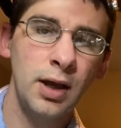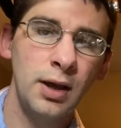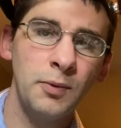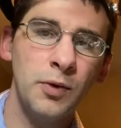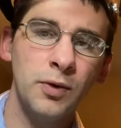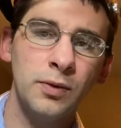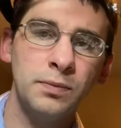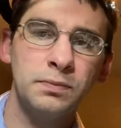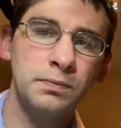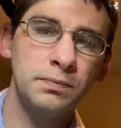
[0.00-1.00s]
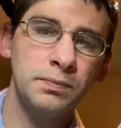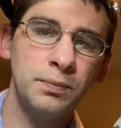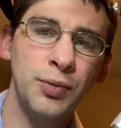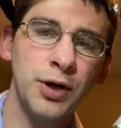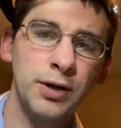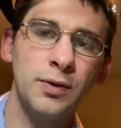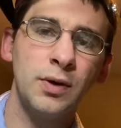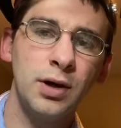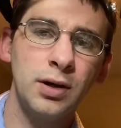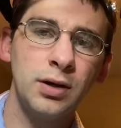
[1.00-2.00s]
and we'll bring you
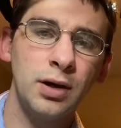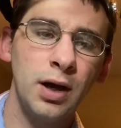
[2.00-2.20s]
on.